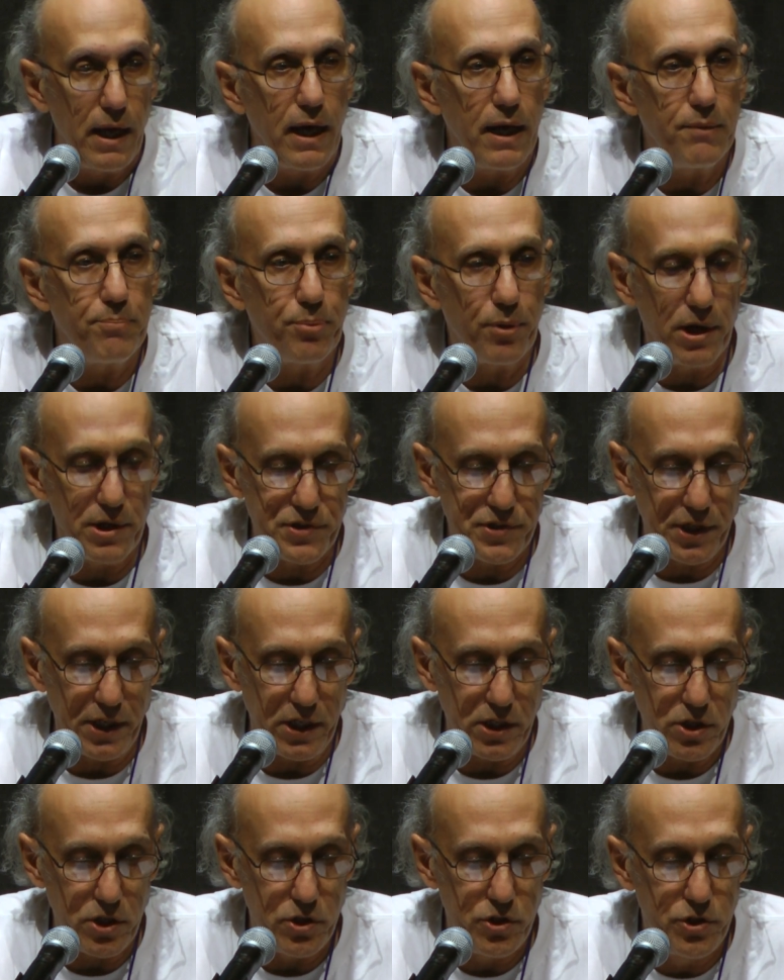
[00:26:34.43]
and
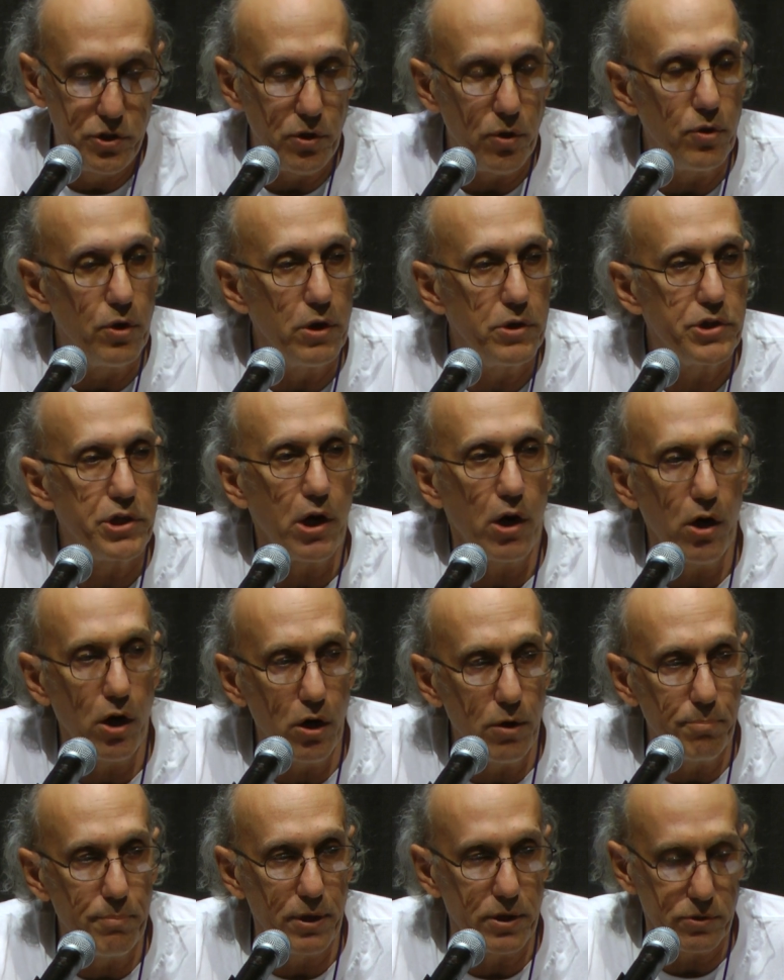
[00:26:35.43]
President George
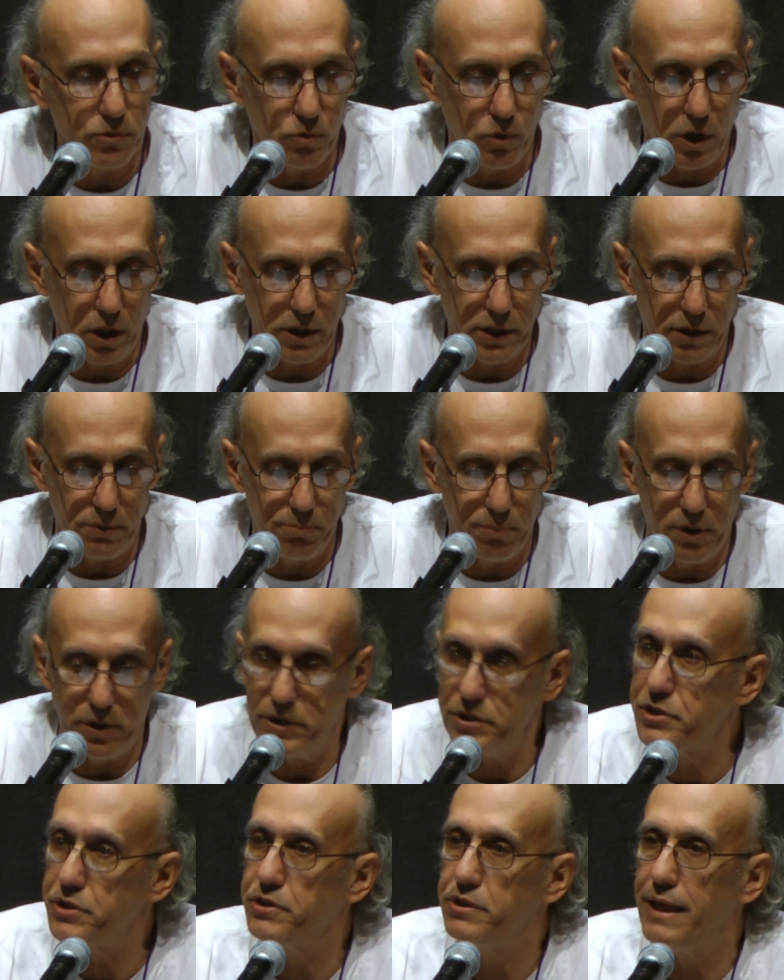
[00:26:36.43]
Herbert Walker
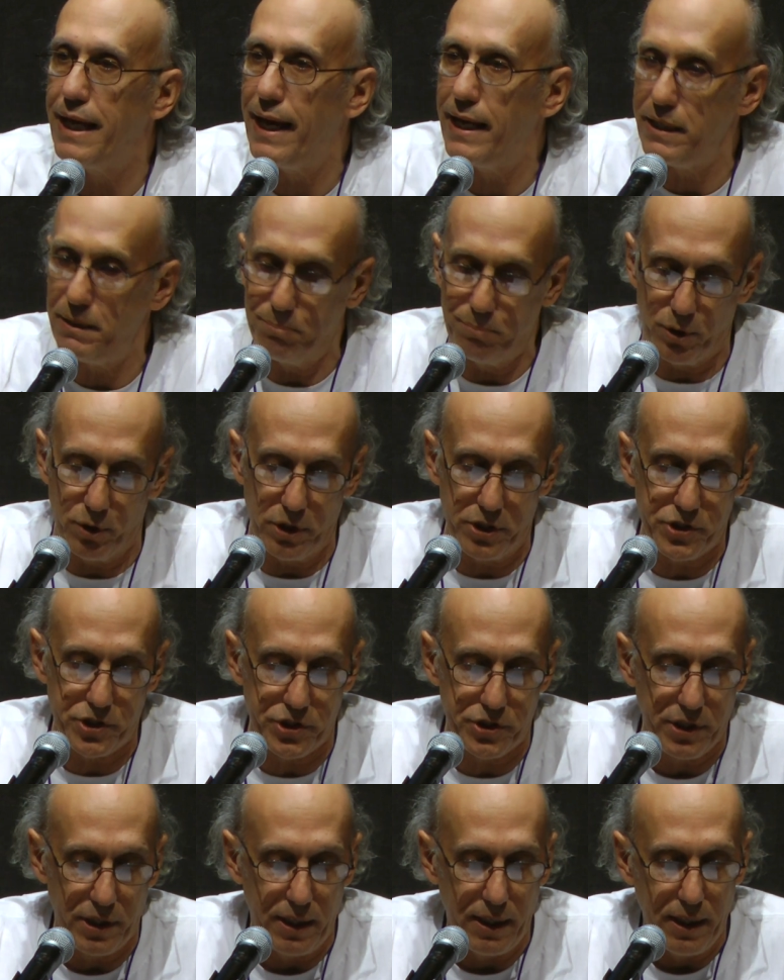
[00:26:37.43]
Bush, Daddy
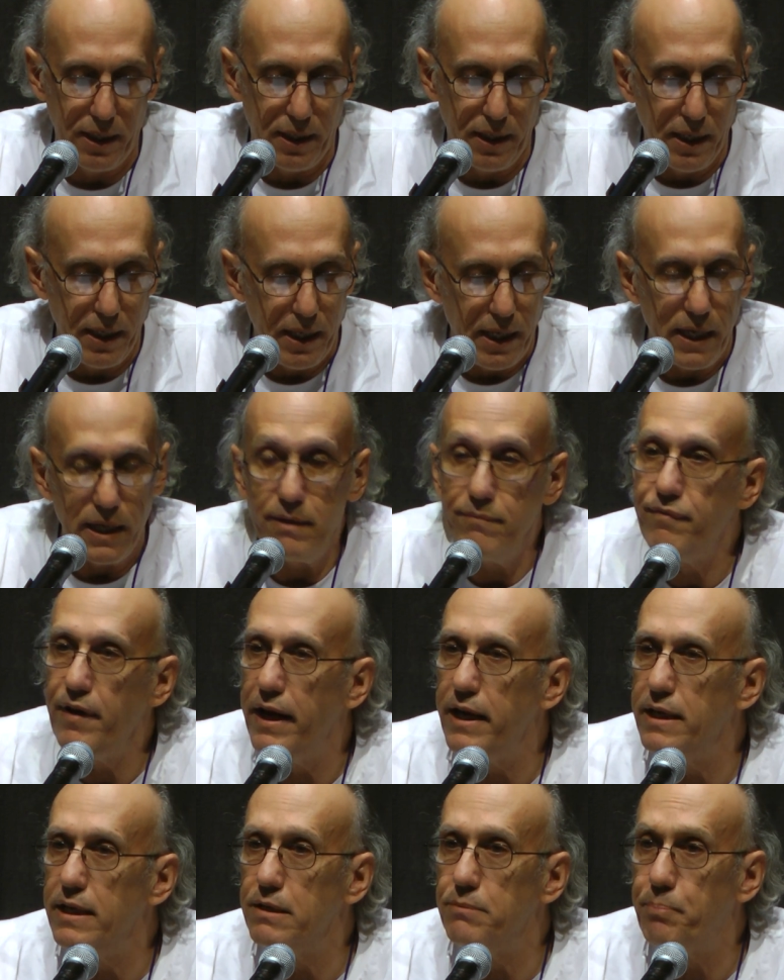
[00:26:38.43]
Bush,
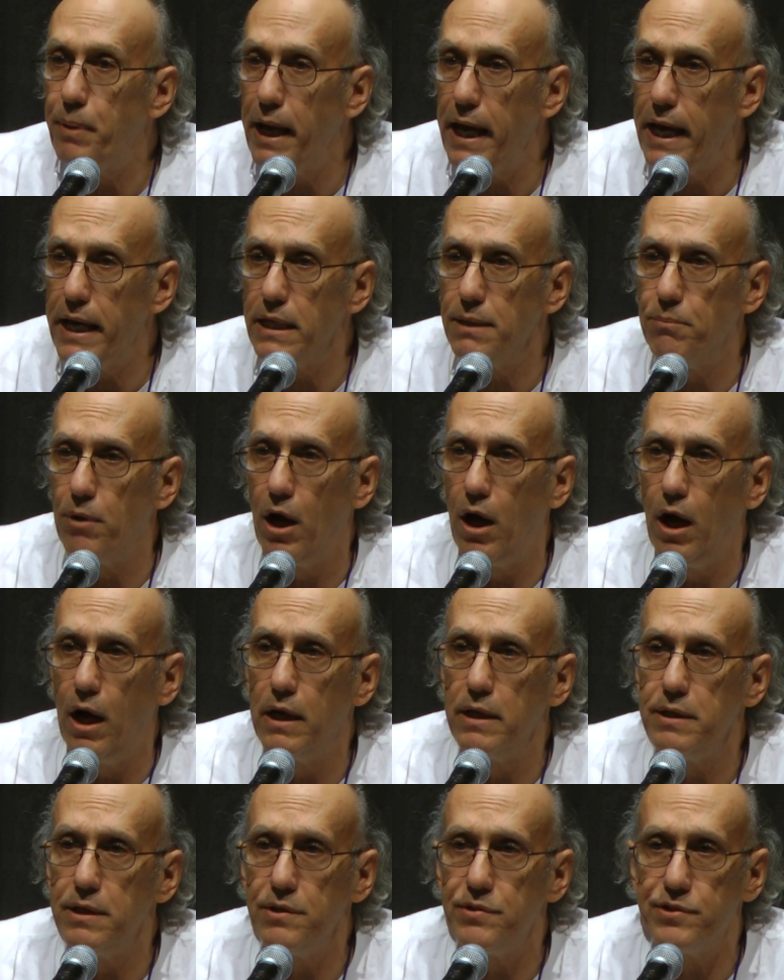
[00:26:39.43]
invaded
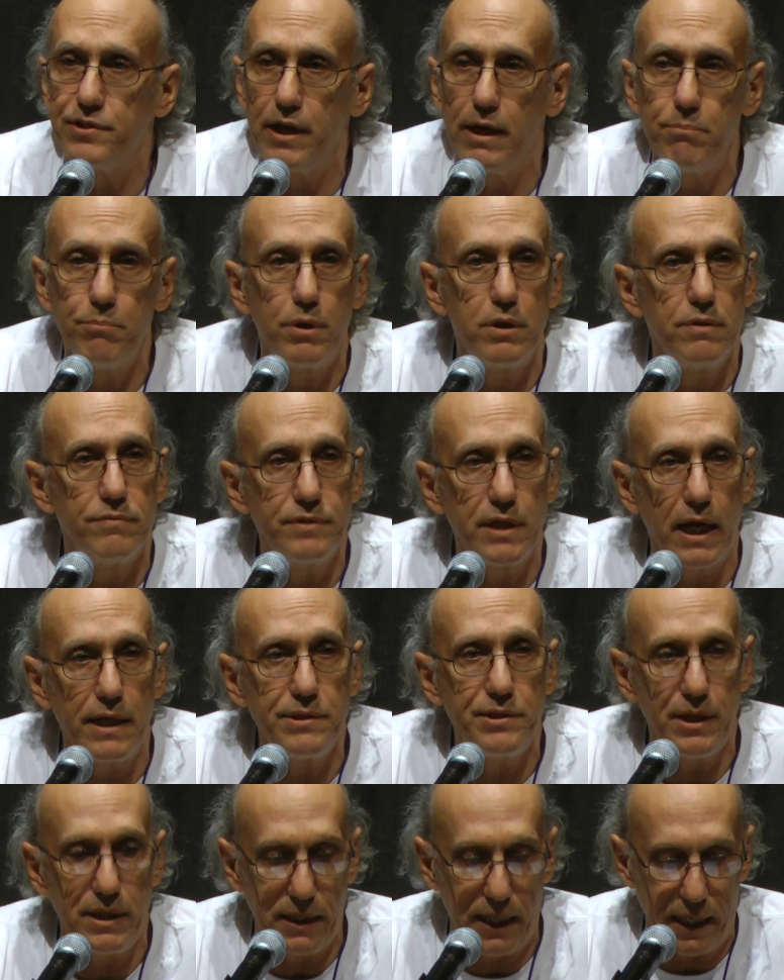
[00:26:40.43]
Panama in December of
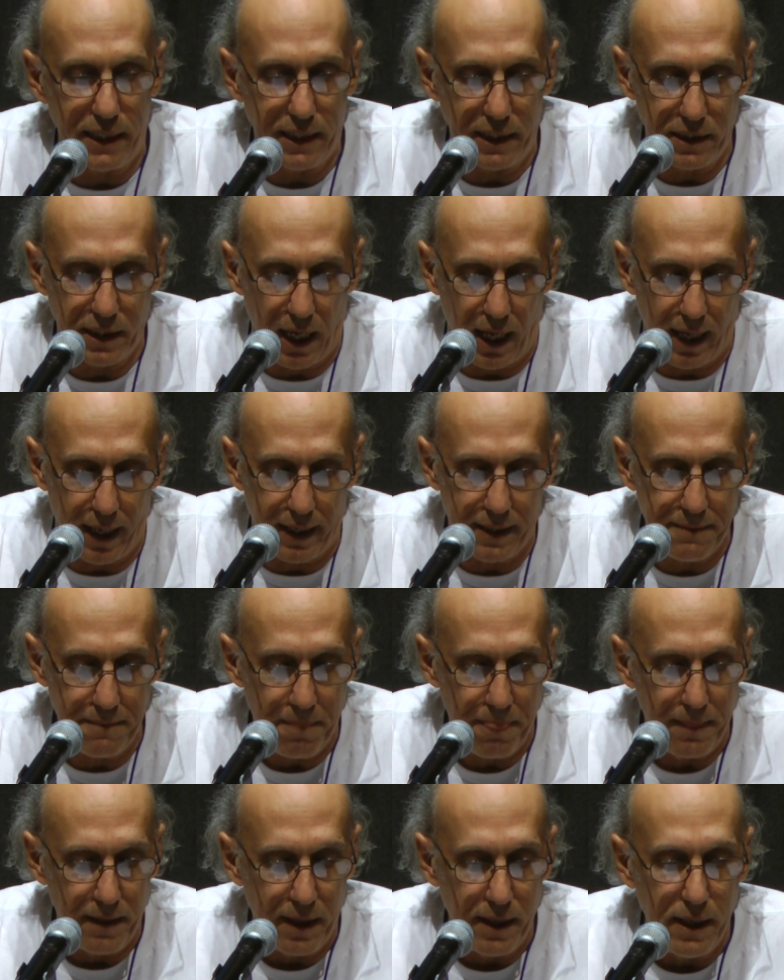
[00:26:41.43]
1989
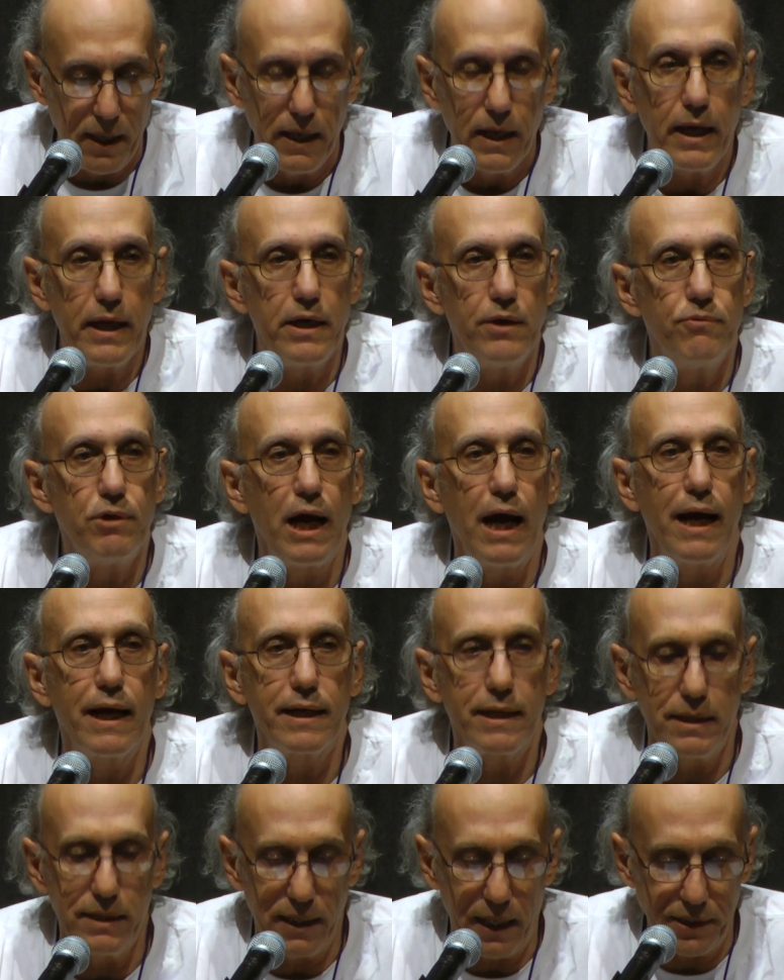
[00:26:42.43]
and
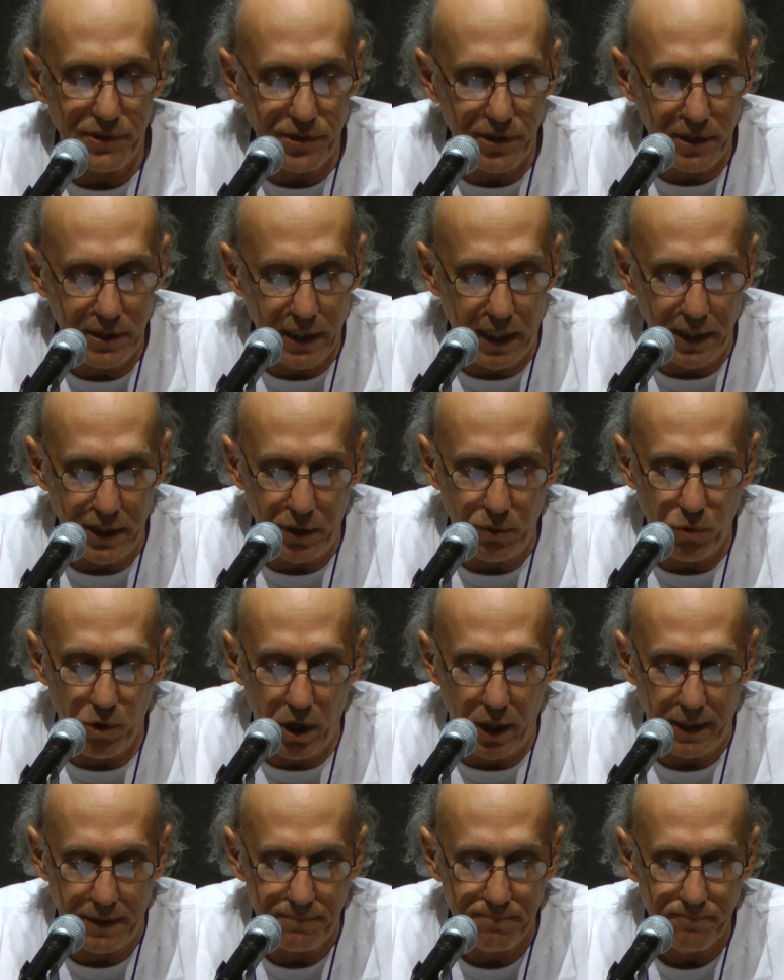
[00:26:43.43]
Iraq in
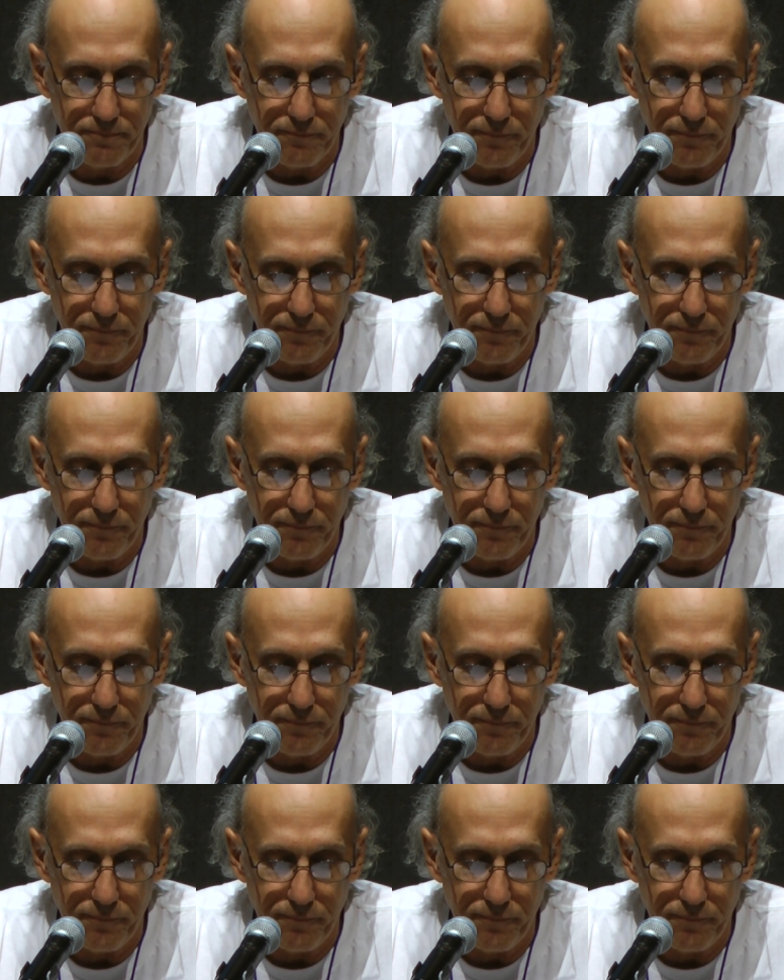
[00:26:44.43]
1991.